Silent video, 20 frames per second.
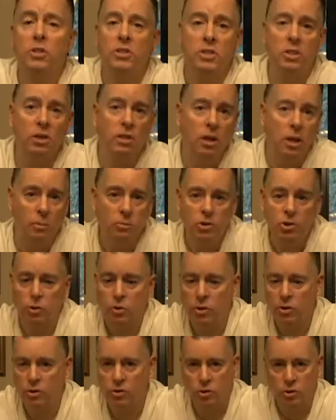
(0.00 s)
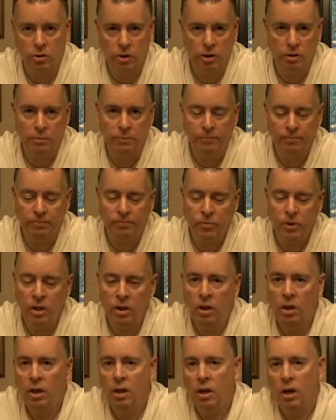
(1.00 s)
clubs you can join.
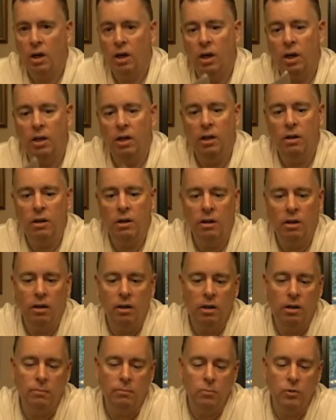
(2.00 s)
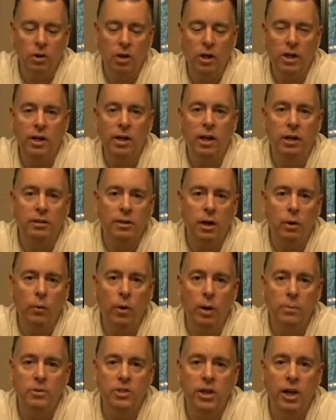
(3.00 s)
Looking at their
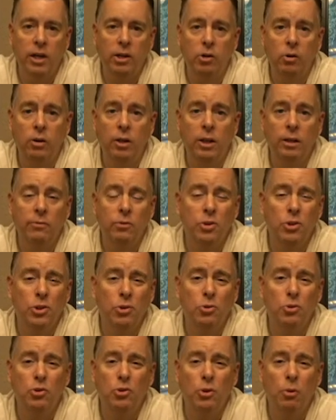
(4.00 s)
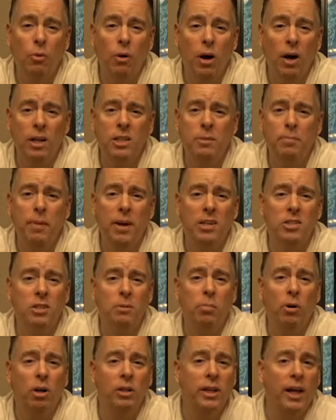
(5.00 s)
website, you can even choose your wines based
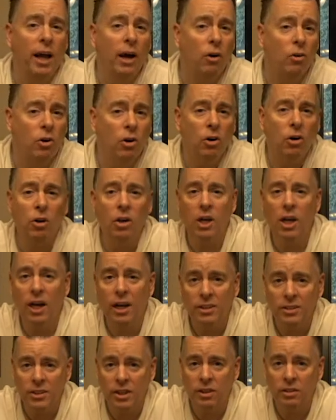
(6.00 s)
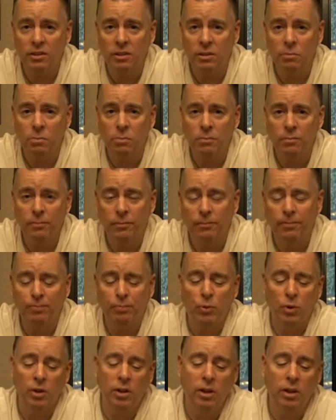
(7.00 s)
upon the alcohol content,
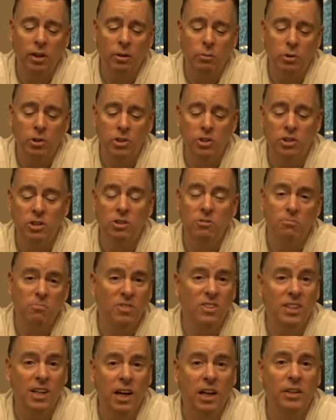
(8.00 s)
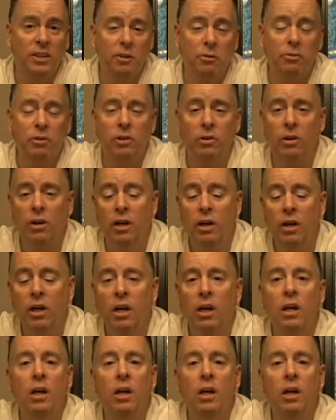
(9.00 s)
okay, which is kind of different, okay?